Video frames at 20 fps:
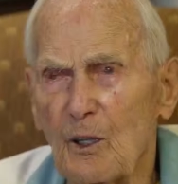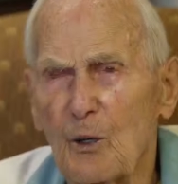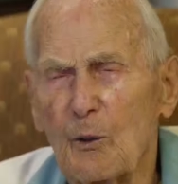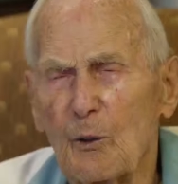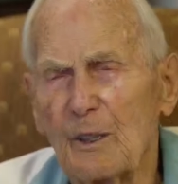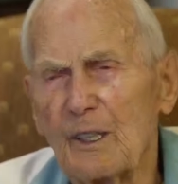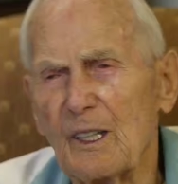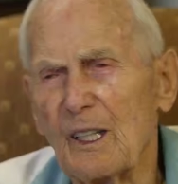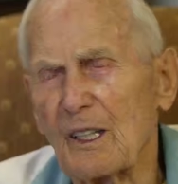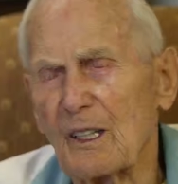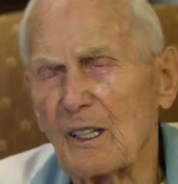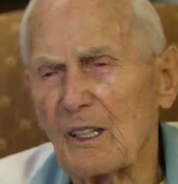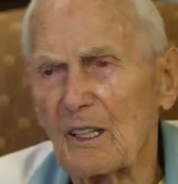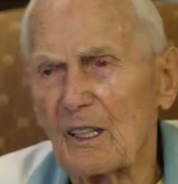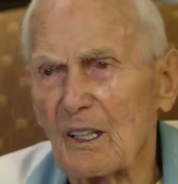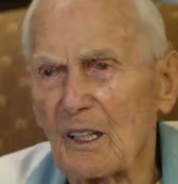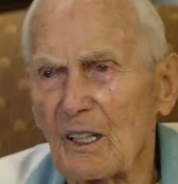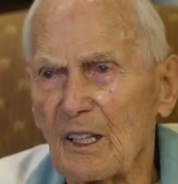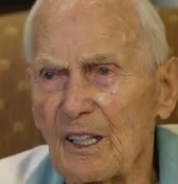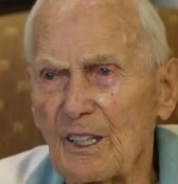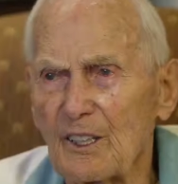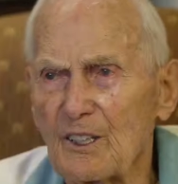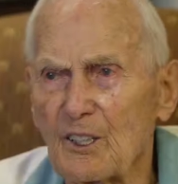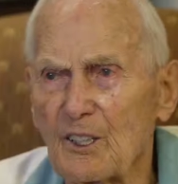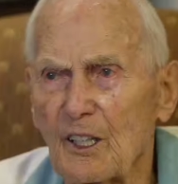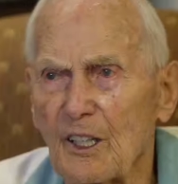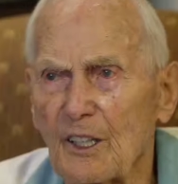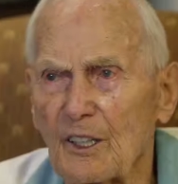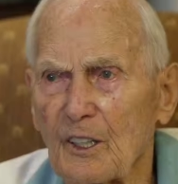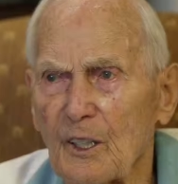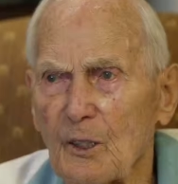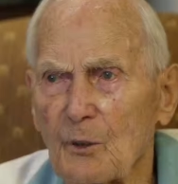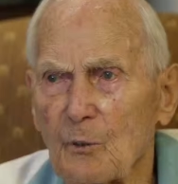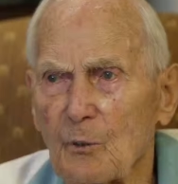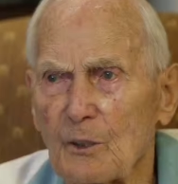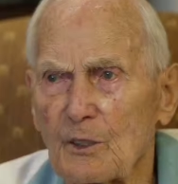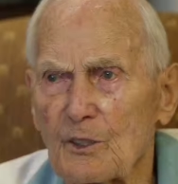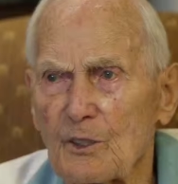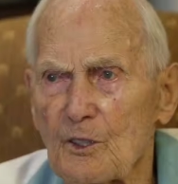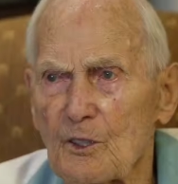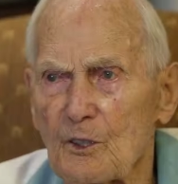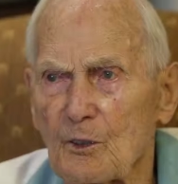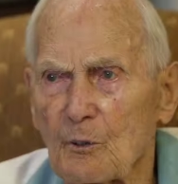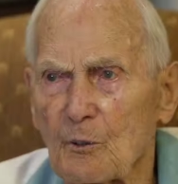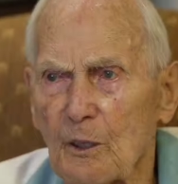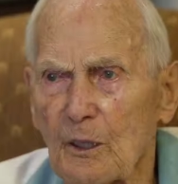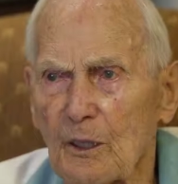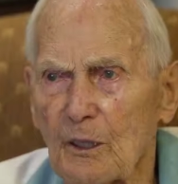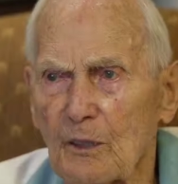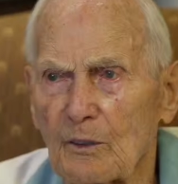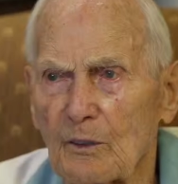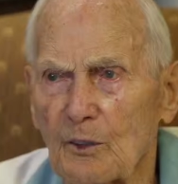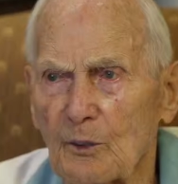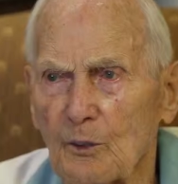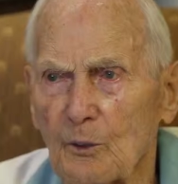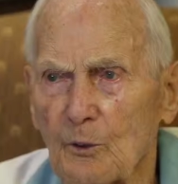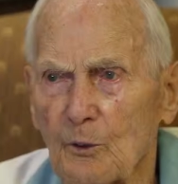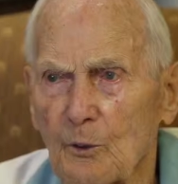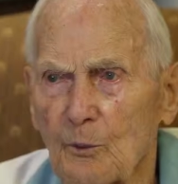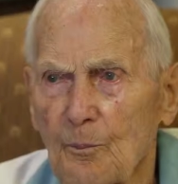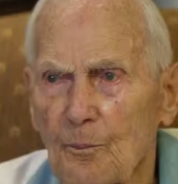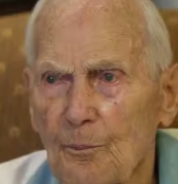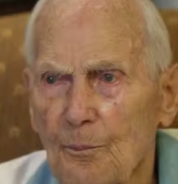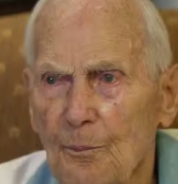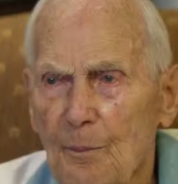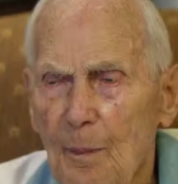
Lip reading: We did a little hitchhiking once in a while too.